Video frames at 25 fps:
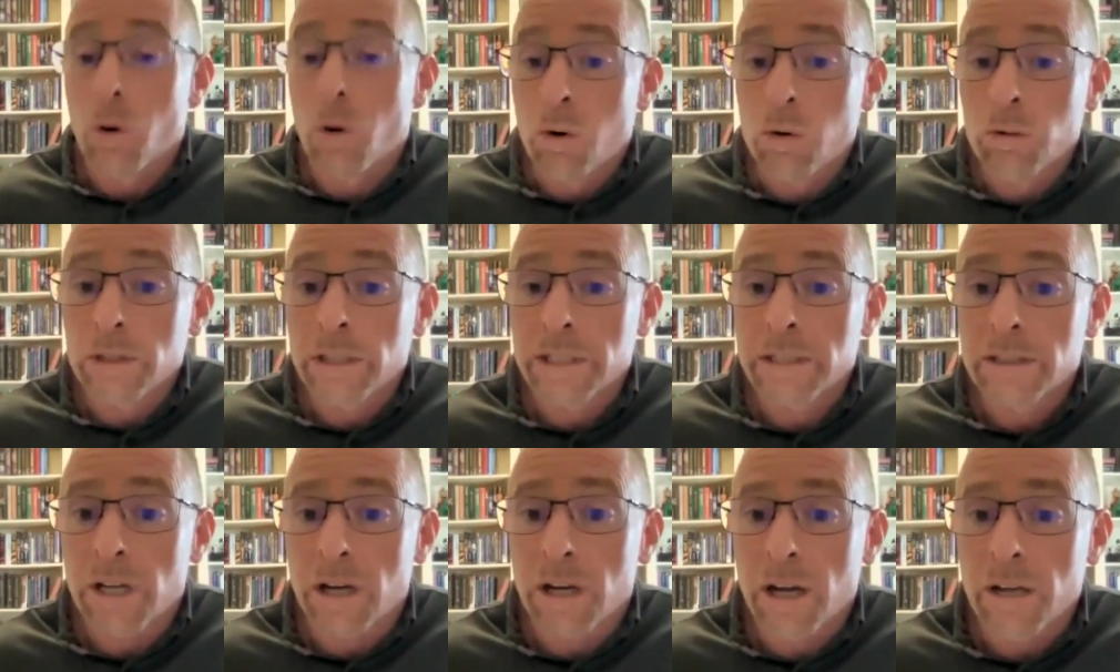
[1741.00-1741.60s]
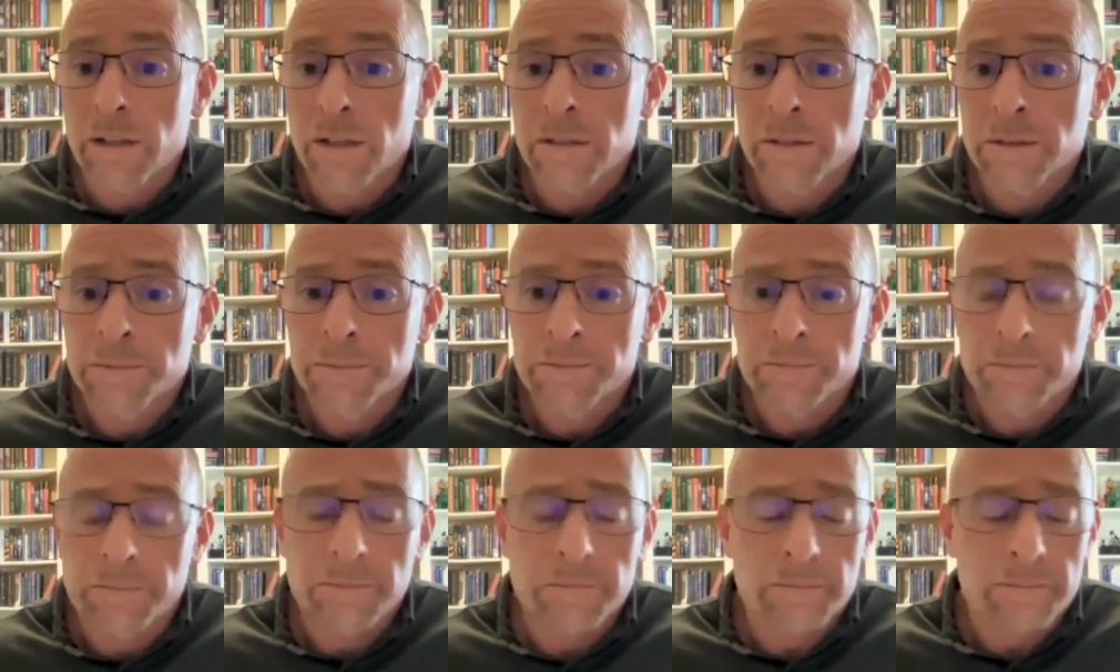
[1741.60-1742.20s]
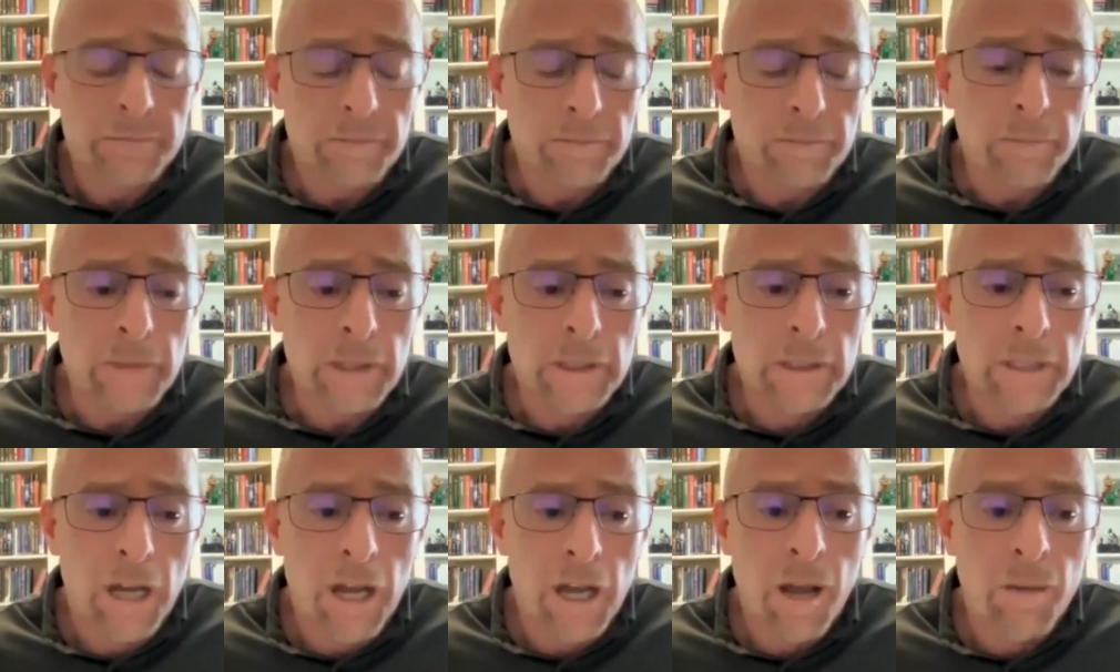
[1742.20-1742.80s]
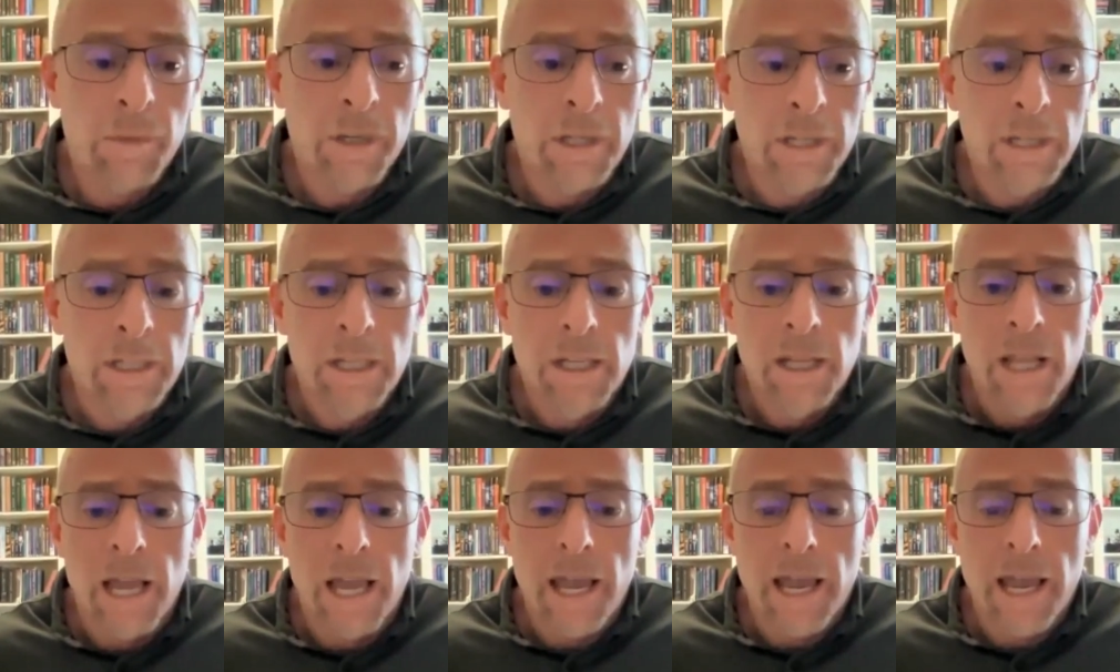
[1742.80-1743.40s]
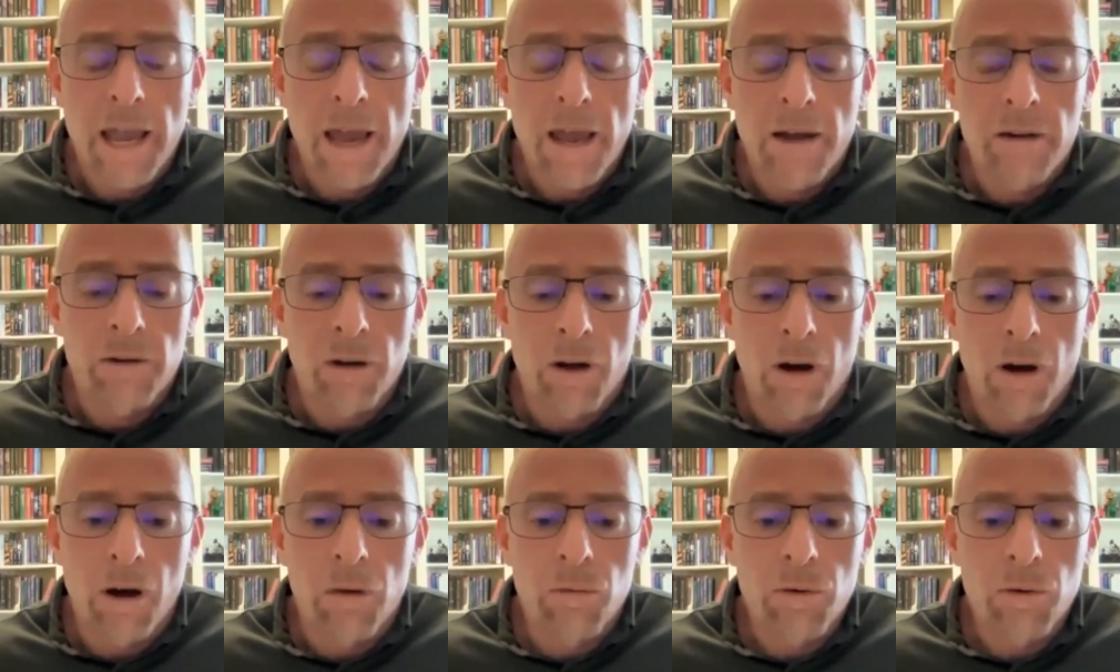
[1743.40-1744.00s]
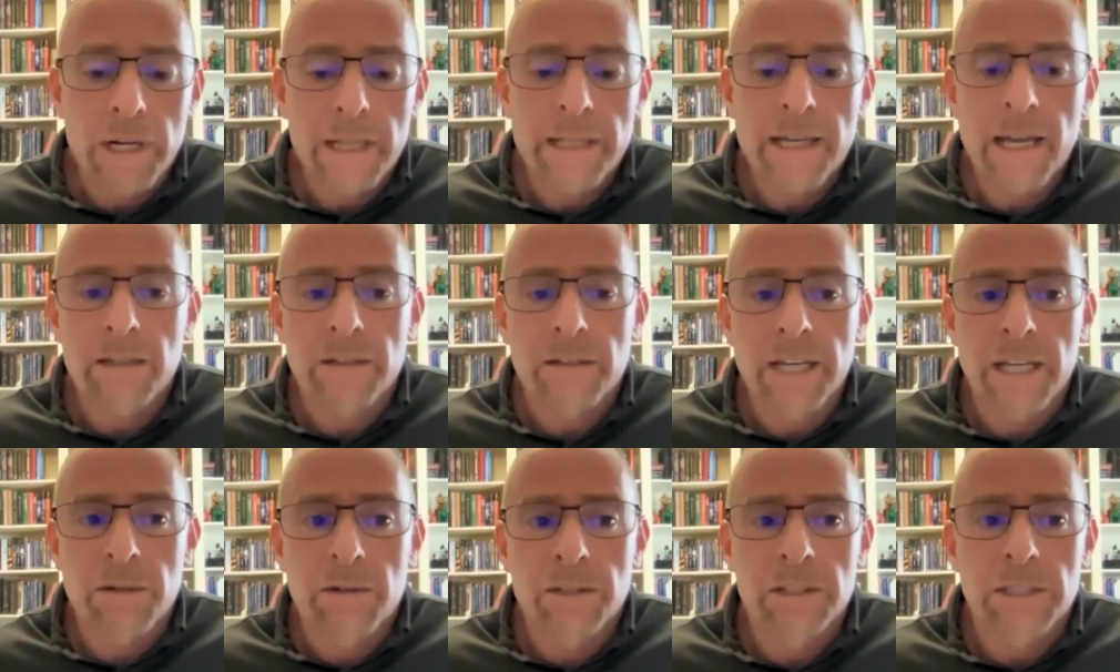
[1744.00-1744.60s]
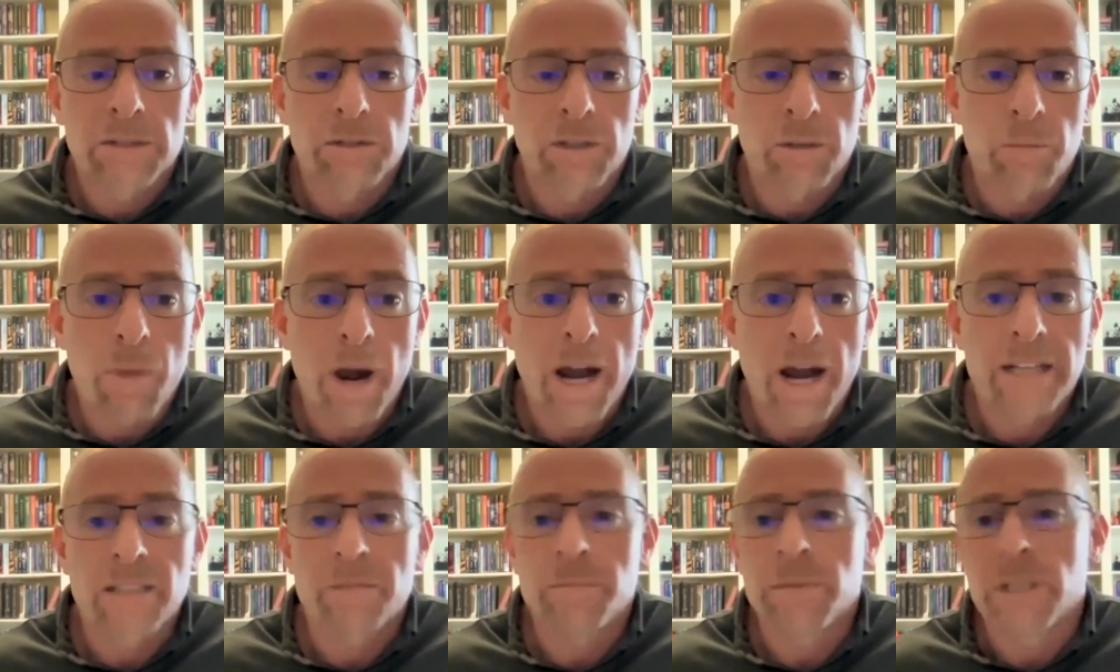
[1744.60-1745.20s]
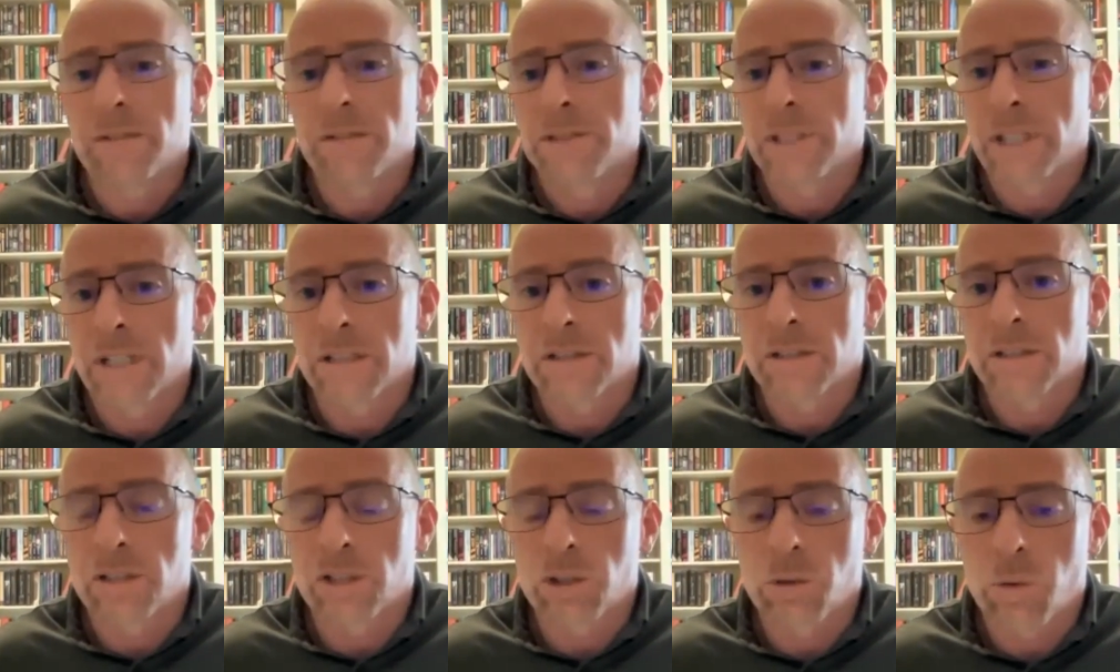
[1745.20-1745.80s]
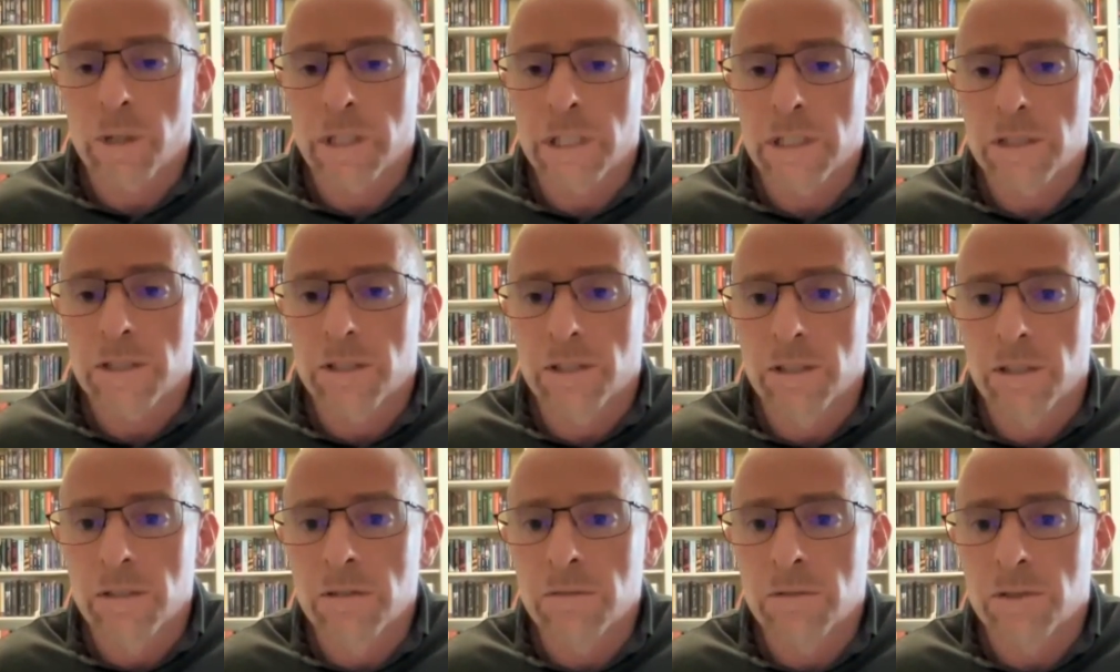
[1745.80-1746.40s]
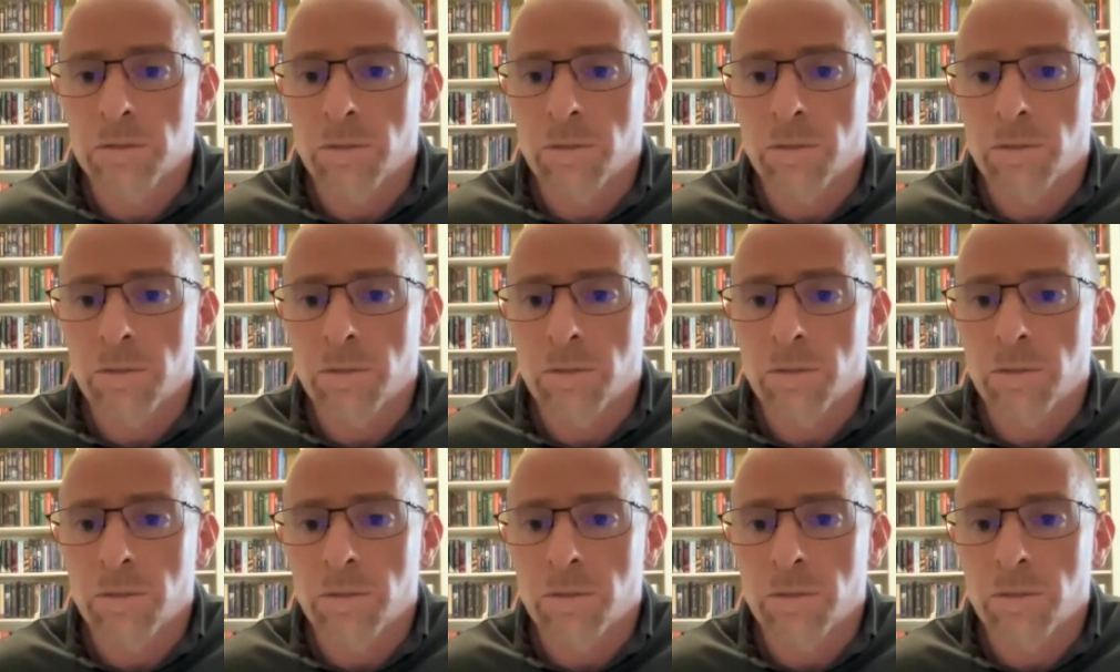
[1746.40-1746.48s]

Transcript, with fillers: only daughter, um, and already that language is reminding me of Genesis 22.